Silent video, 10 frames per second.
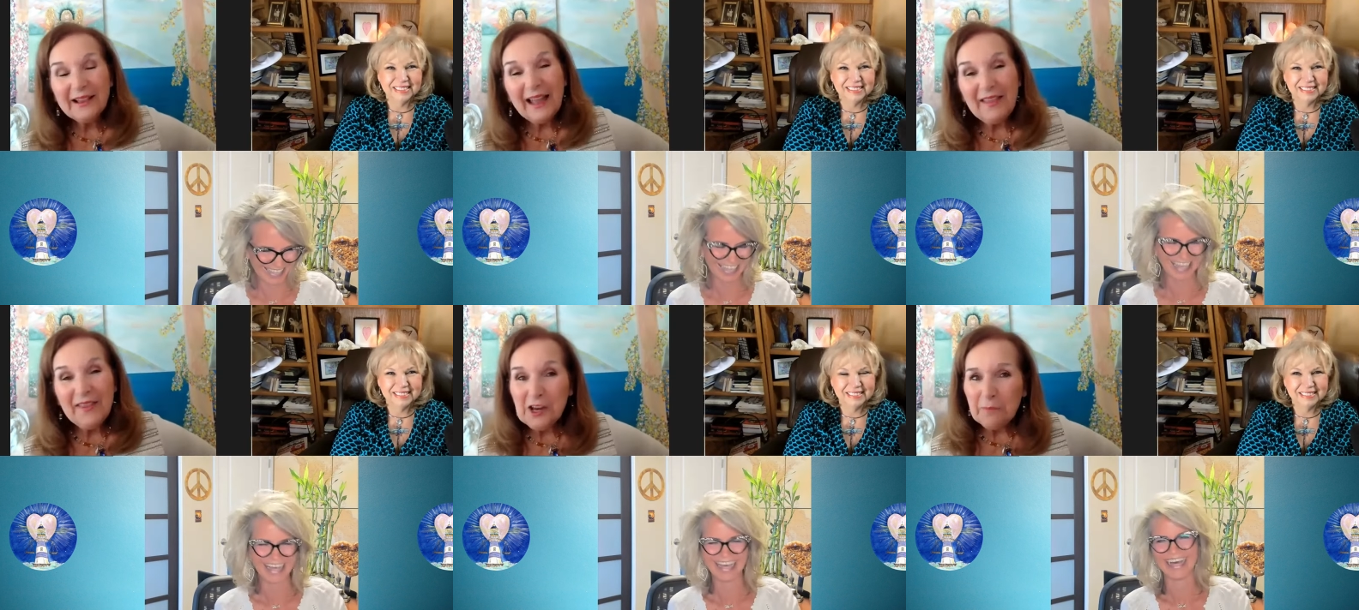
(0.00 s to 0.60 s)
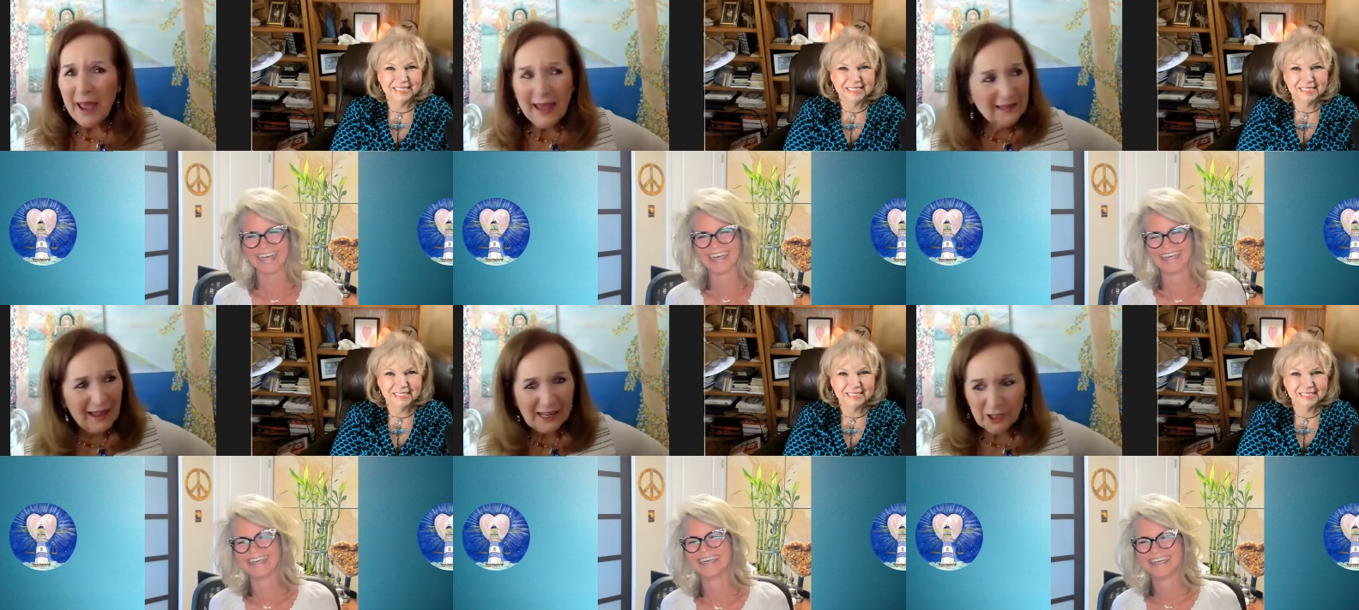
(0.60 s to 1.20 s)
Speaker 1: And then you
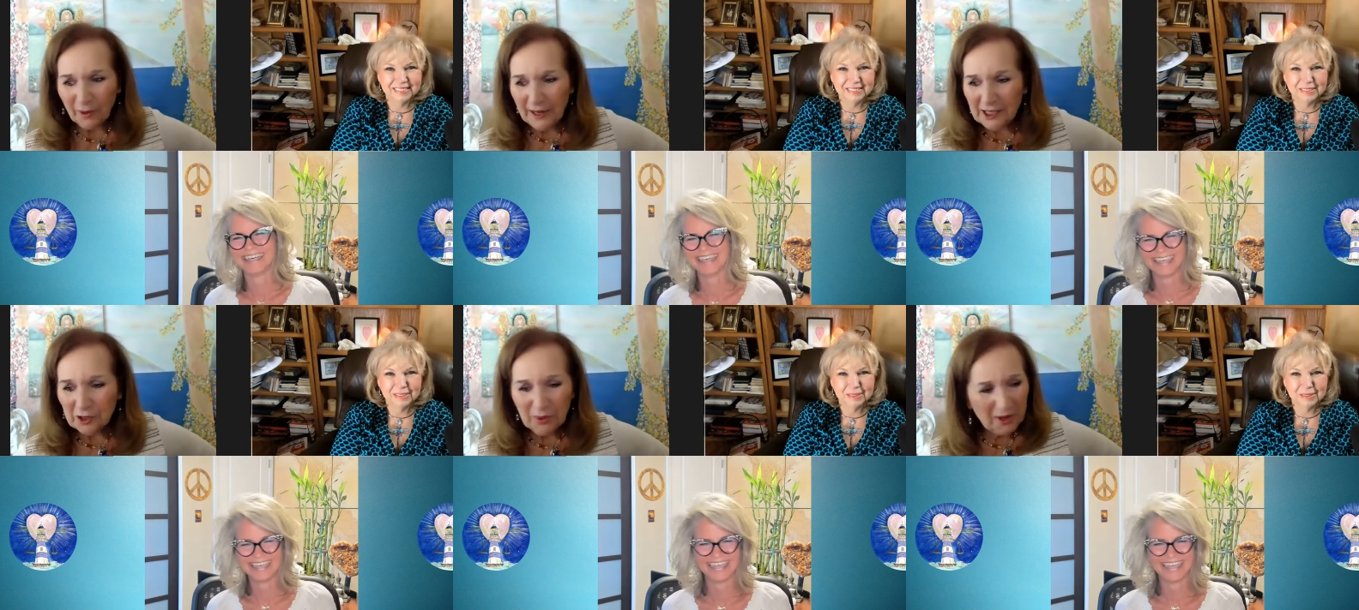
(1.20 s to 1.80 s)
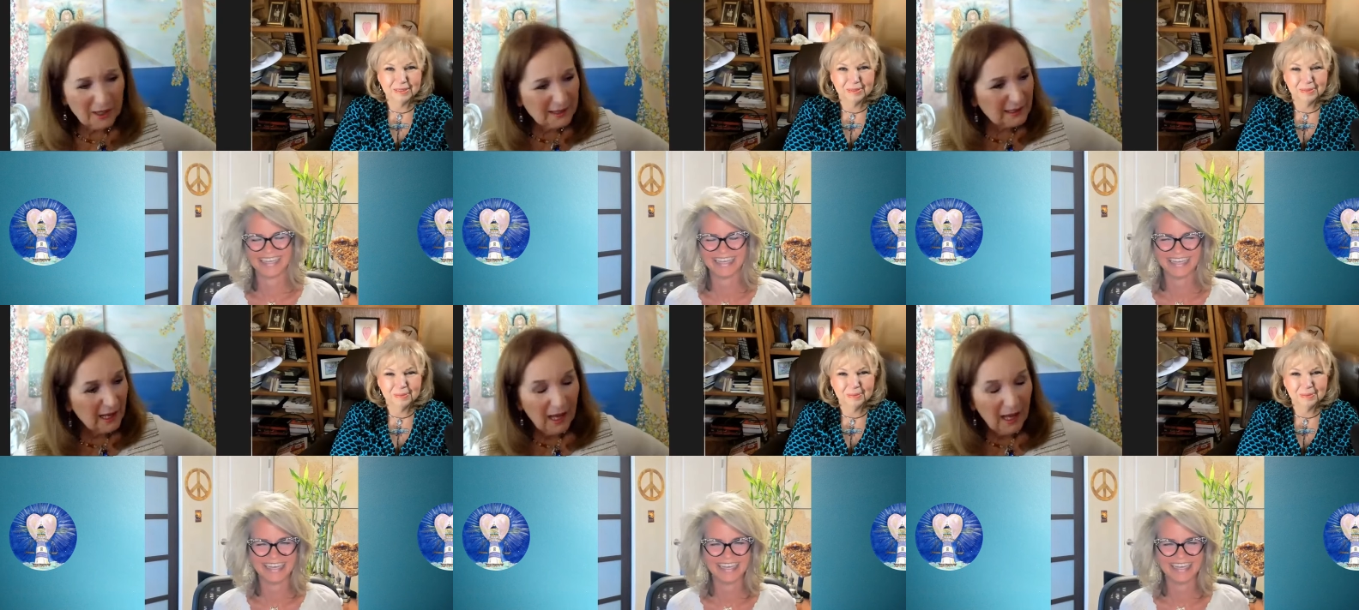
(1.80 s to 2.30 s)
penned like twenty-two books.